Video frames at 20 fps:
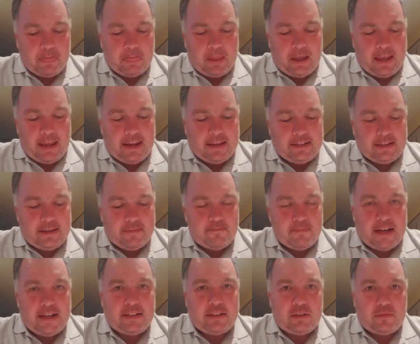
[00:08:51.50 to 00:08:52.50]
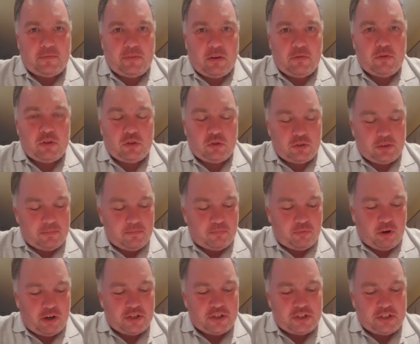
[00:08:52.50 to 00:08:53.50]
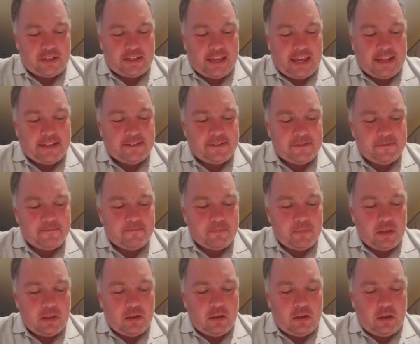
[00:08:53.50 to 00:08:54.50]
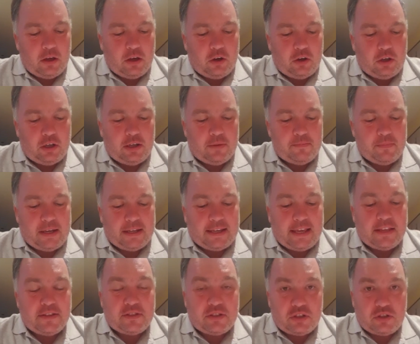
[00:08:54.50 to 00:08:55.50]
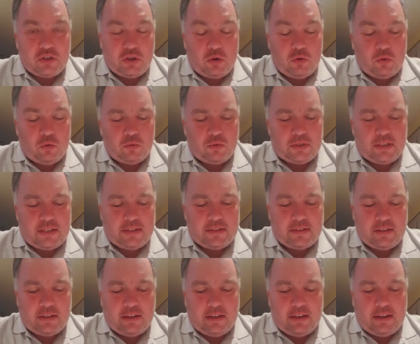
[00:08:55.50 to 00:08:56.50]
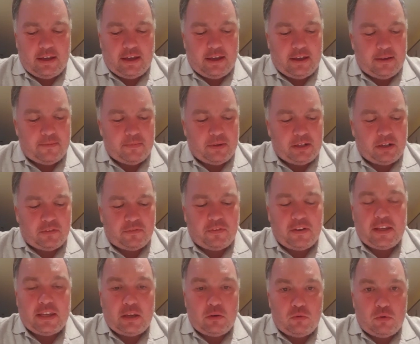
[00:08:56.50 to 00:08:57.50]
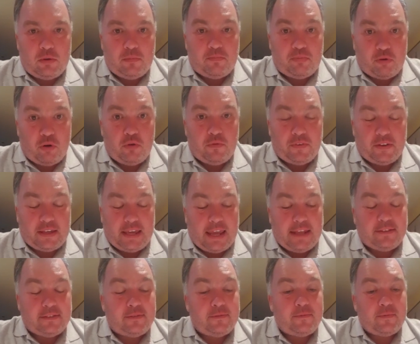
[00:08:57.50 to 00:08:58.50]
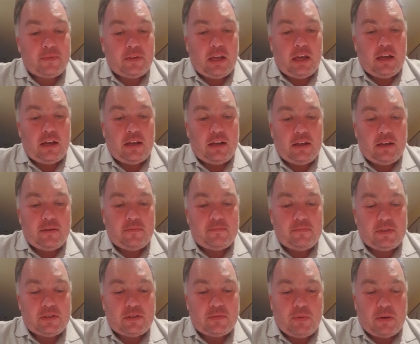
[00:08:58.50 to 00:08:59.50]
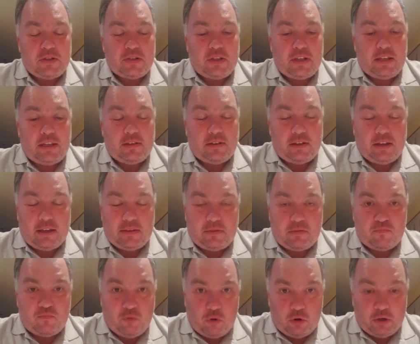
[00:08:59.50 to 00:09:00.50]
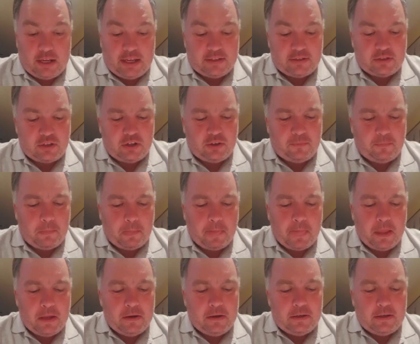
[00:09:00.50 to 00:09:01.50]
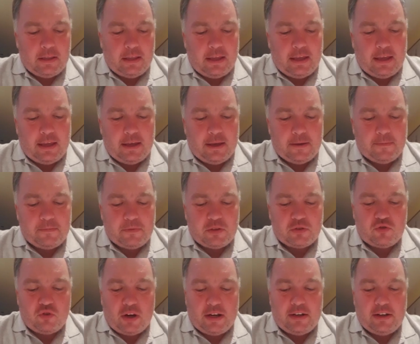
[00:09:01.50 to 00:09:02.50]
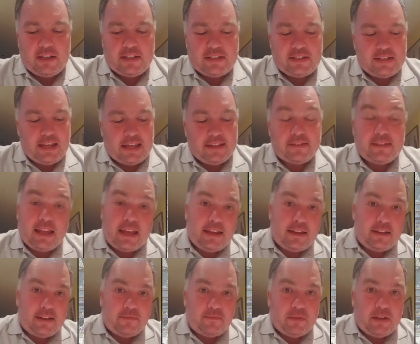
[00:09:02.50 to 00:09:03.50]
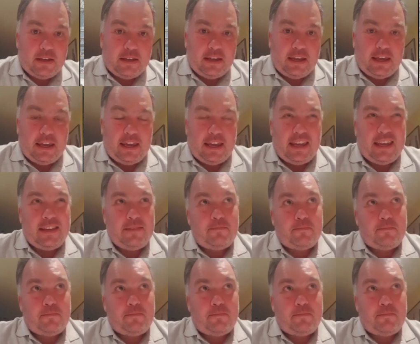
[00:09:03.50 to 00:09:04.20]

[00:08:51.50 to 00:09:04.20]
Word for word: and he made a very good impression again um, against the two horses. Um, and I think he will improve again, um, especially at the Royal Ascot. Um, the trainer has said that he